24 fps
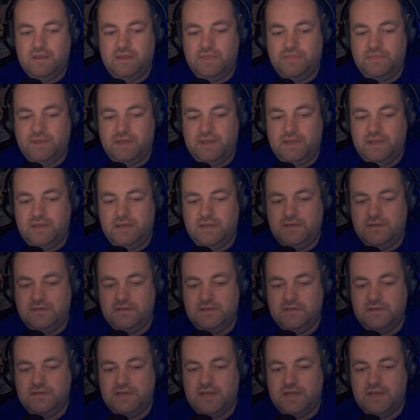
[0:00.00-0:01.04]
And
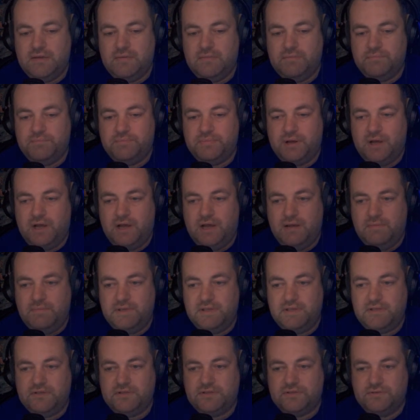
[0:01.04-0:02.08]
then you get
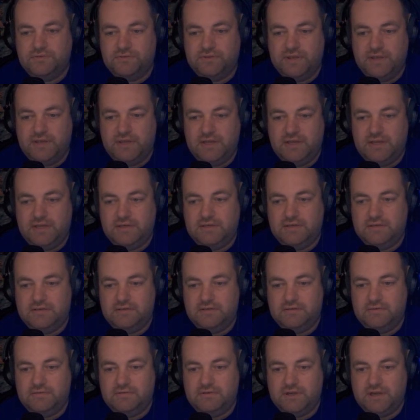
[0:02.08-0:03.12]
Bahamut, so
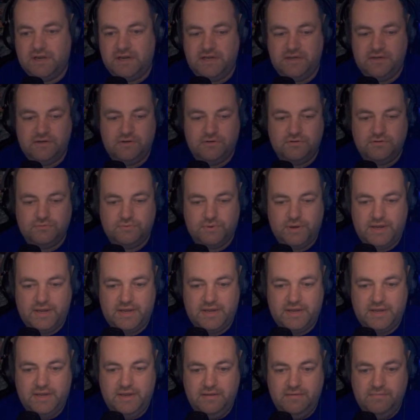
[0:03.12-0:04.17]
then Titan goes
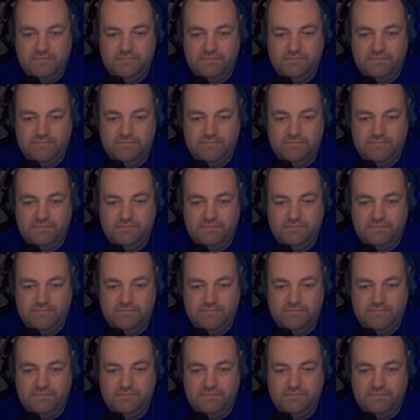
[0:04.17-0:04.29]
away.